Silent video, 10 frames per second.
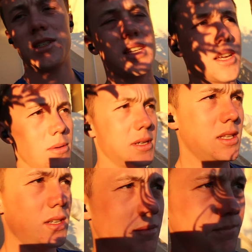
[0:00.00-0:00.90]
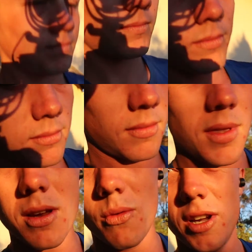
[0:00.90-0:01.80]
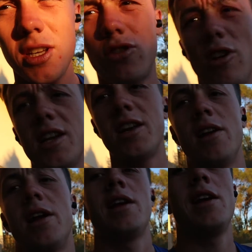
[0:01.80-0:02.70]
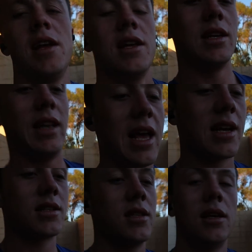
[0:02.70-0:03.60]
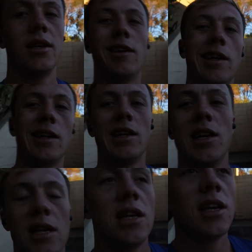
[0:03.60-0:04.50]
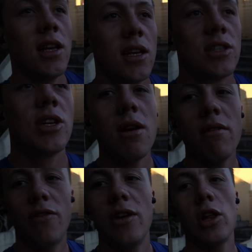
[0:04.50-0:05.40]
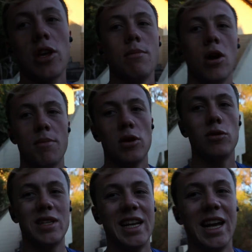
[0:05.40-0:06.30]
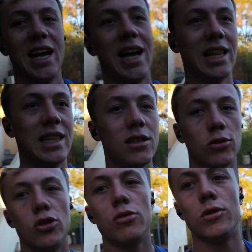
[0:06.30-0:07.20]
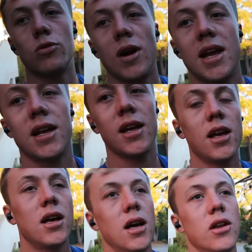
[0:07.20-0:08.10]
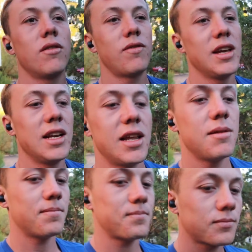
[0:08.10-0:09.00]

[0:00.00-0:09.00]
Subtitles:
I want to say on the way to the gym, when you're training your legs, do you ever feel like you might be using a little too much weight and not feeling it?